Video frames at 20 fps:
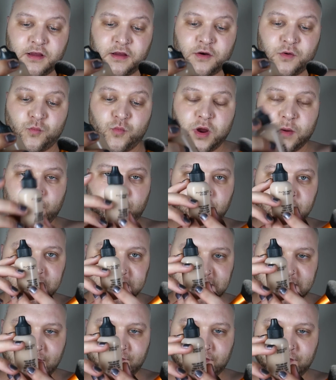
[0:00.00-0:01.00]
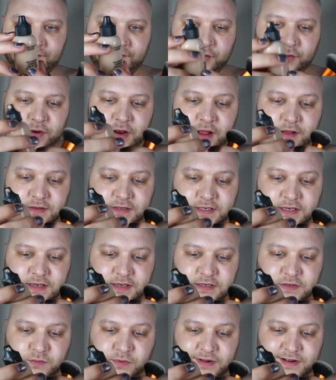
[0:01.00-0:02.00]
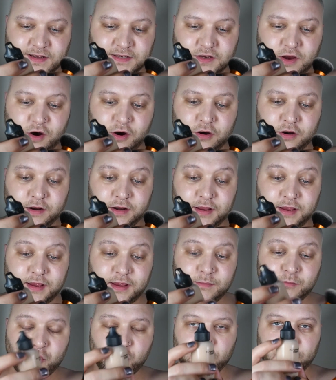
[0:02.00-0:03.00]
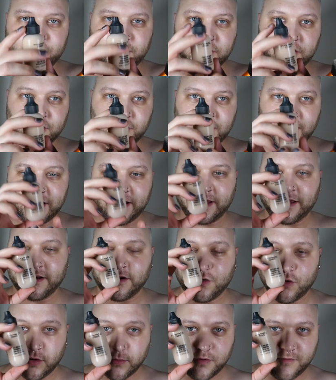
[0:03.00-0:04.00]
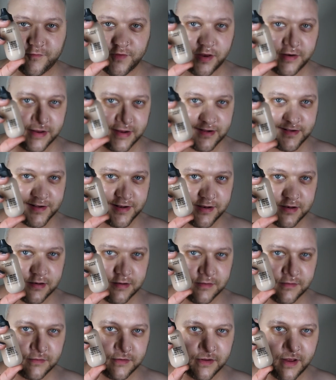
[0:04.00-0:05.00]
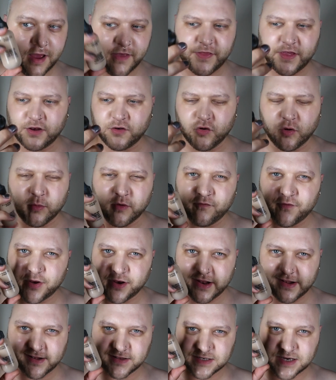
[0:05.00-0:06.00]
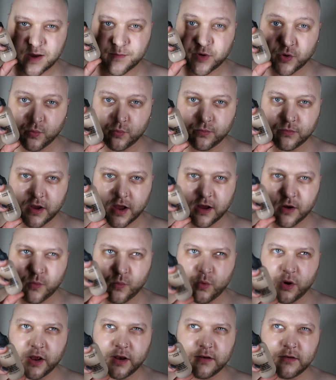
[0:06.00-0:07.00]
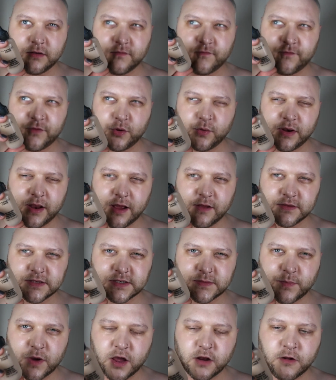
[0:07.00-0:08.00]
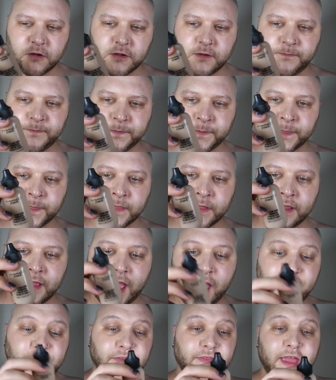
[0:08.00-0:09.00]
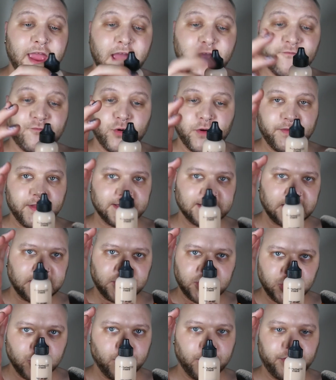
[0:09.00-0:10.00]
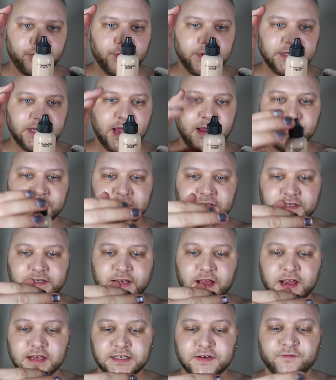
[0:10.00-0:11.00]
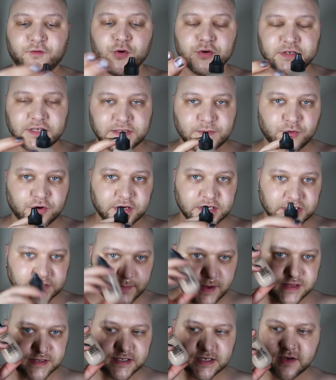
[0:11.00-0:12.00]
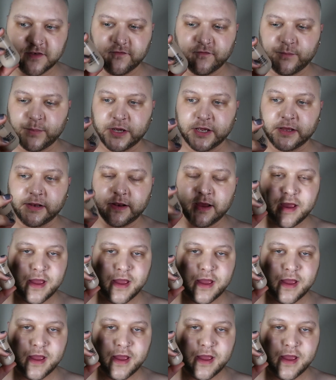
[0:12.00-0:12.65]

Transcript: 1.7 fluid ounces, which is already more than you're getting in a normal foundation. I think normal foundations come in a 1 fluid ounce bottle, and then they have one that's like 2 or 3 times the size, and of course it's more expensive, but